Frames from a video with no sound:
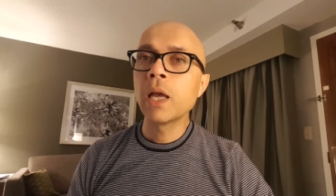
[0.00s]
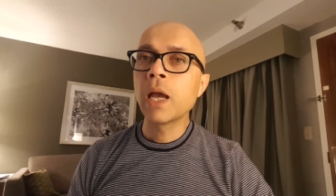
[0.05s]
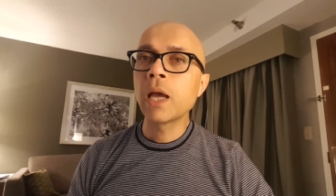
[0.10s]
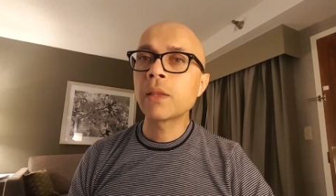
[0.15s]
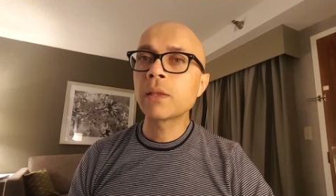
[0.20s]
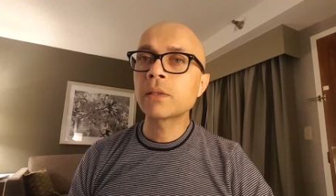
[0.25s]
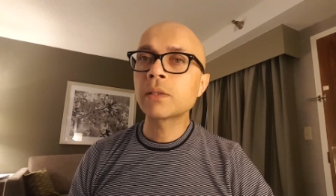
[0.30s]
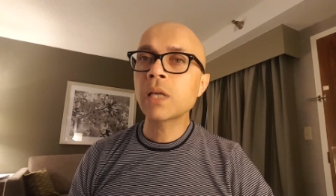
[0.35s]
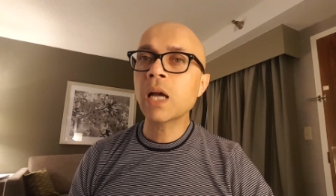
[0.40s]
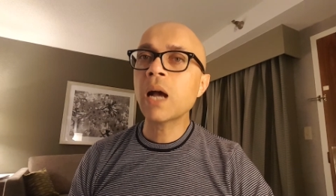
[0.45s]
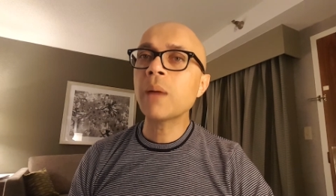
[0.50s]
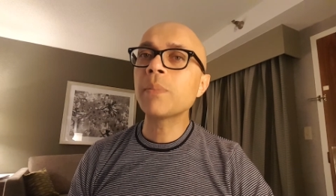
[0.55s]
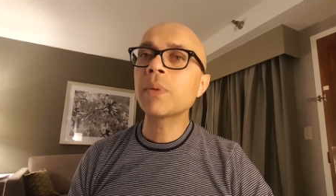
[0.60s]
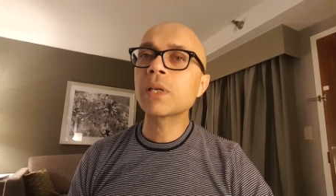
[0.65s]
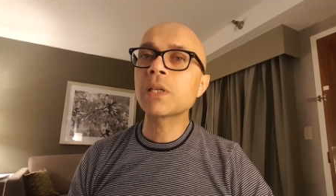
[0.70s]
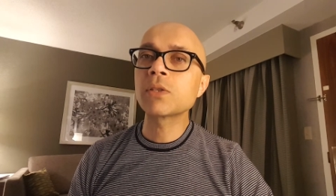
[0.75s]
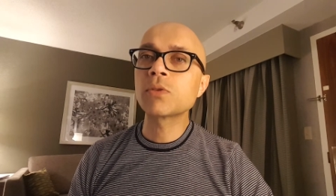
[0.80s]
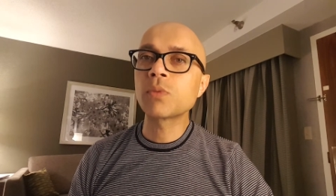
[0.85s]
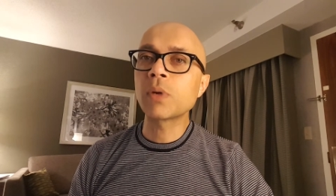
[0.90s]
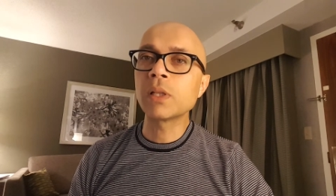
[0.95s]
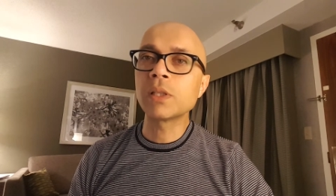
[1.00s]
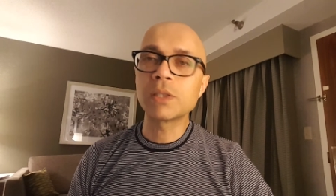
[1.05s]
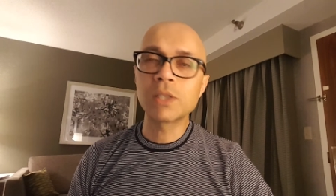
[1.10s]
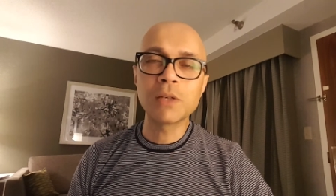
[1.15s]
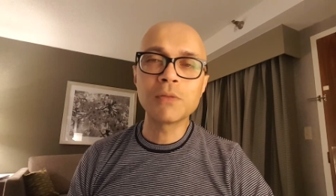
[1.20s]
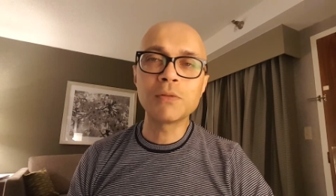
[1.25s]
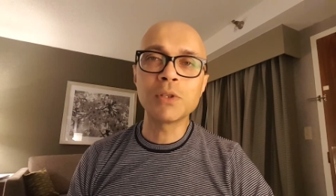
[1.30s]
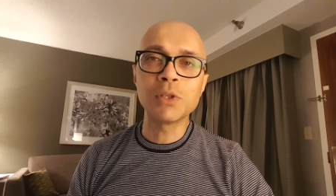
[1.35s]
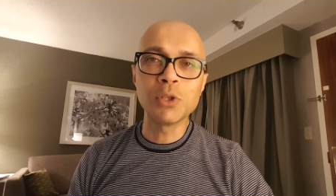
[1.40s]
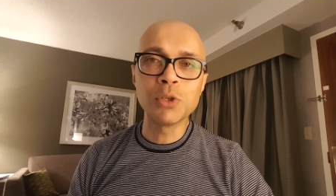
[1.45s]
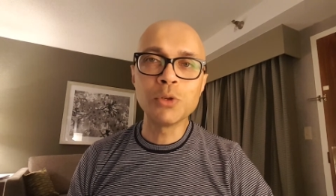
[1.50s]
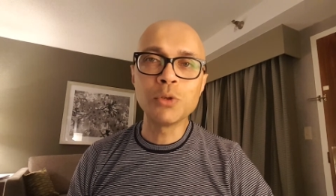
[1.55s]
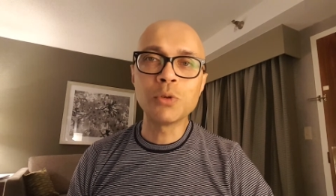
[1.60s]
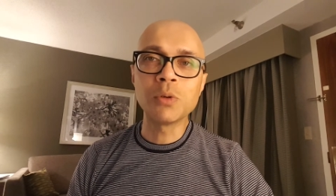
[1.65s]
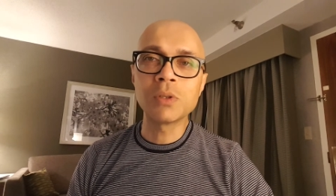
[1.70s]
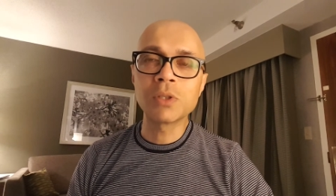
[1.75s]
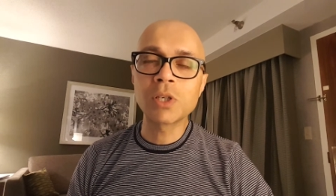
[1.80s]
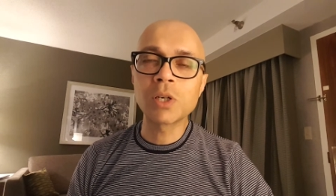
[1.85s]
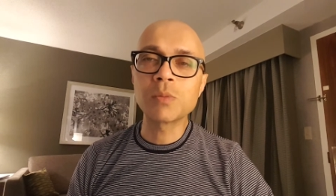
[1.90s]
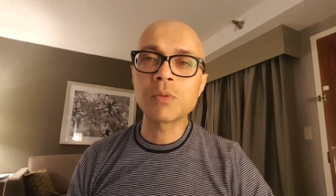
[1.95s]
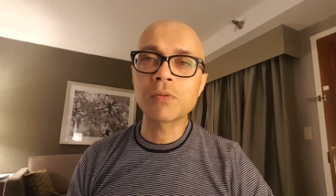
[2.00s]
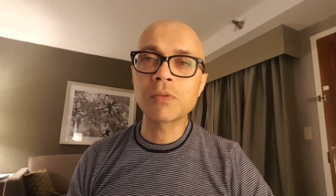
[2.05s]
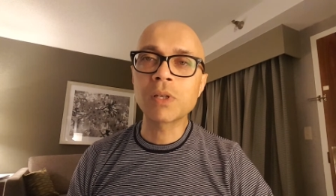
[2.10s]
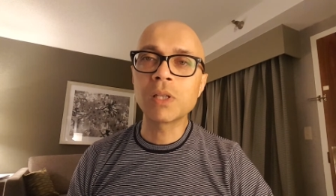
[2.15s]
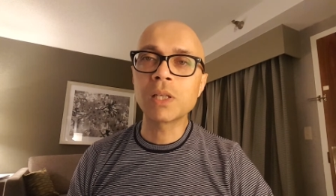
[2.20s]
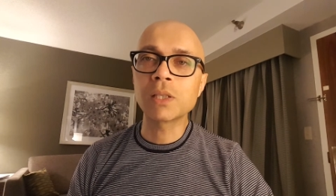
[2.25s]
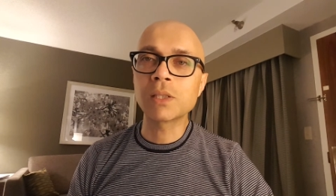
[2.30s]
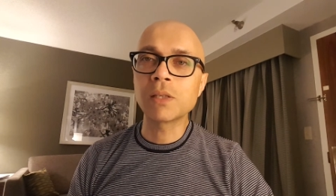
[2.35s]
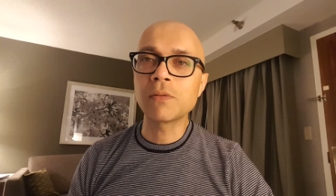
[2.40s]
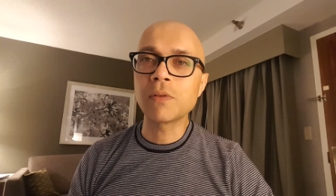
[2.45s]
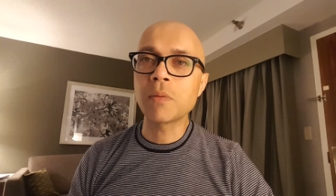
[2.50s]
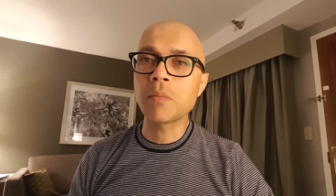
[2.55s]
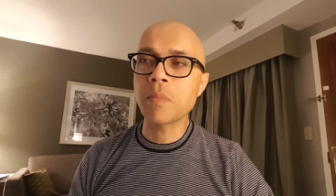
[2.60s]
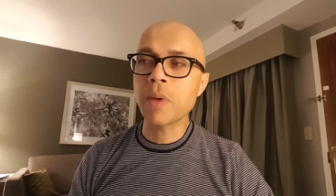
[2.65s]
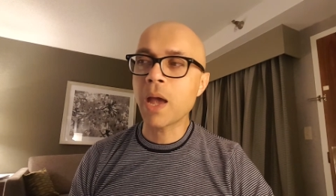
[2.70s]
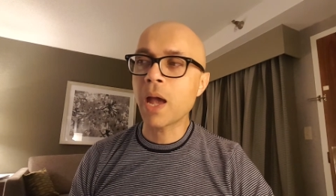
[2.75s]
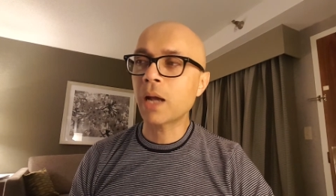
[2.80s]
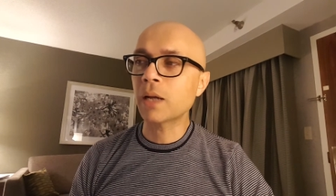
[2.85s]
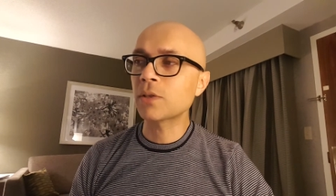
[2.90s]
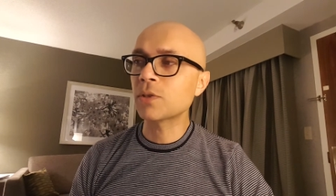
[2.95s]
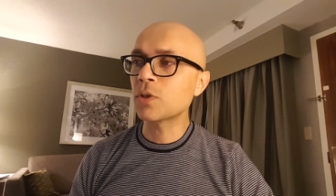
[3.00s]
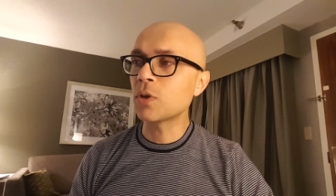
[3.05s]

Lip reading: And the topic is relatively new in terms of collective impact.